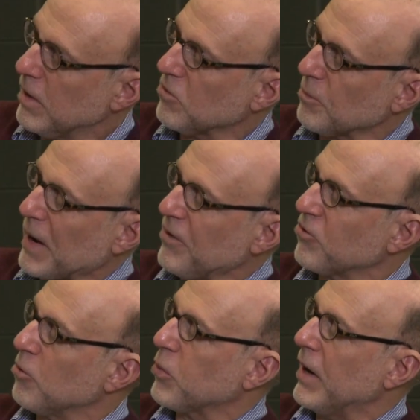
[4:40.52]
it's a
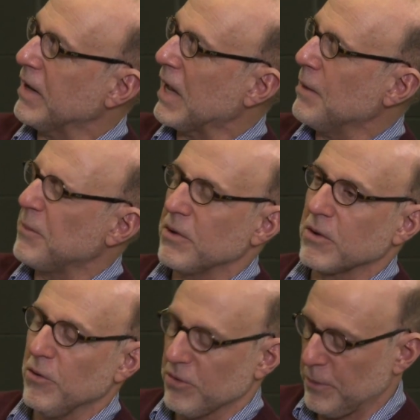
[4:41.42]
bicycle brake cable that
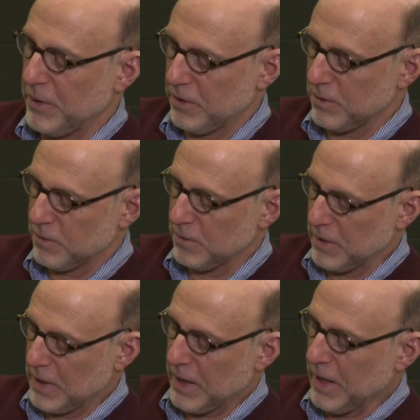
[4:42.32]
goes up here
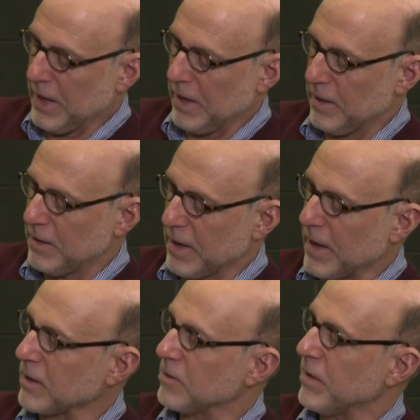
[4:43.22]
and
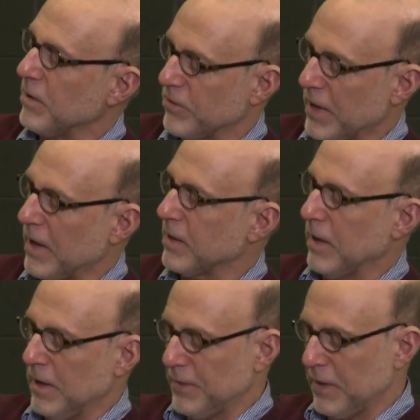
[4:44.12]
activates that.
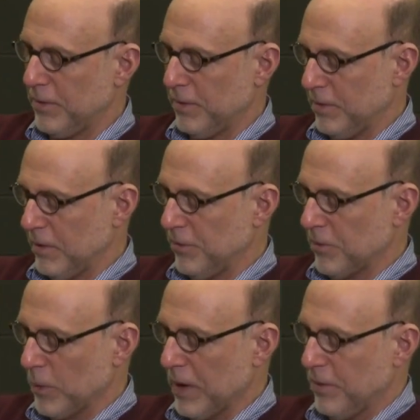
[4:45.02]
And then in
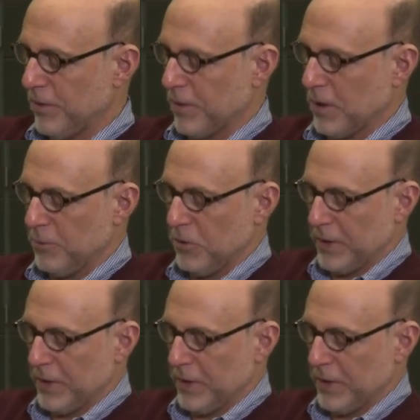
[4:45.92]
the right thumb, you